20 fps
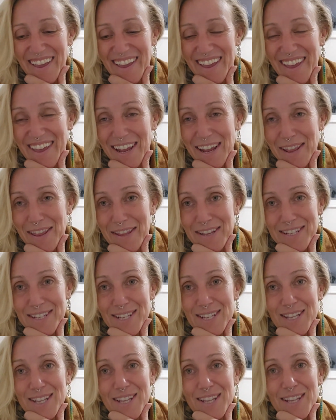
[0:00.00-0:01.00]
in
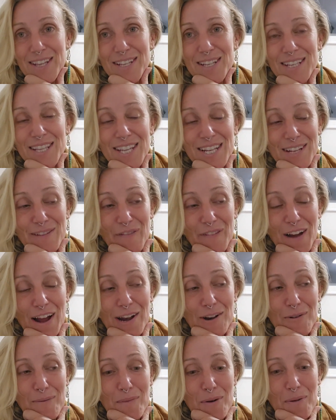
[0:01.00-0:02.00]
these
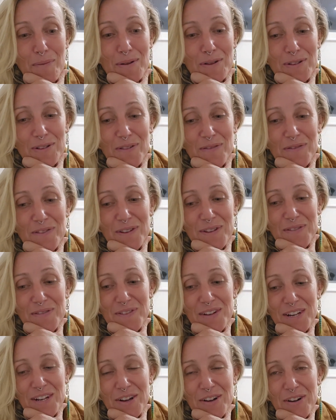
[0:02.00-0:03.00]
final moments of this
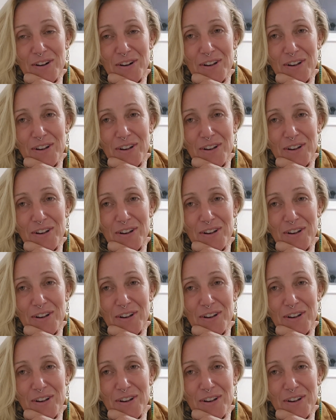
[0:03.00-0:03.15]
video,